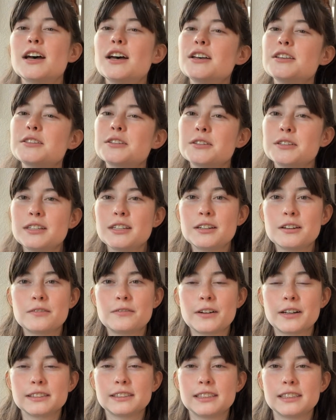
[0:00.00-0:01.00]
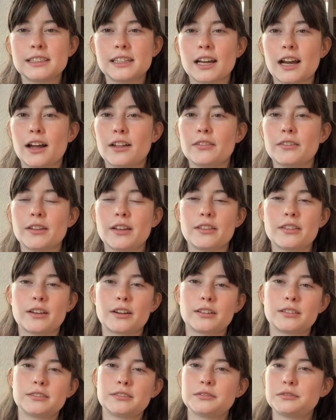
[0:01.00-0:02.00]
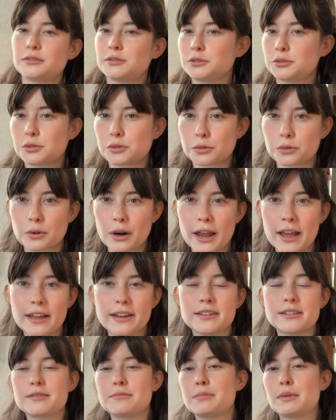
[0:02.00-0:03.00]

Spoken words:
So needle felting on the grand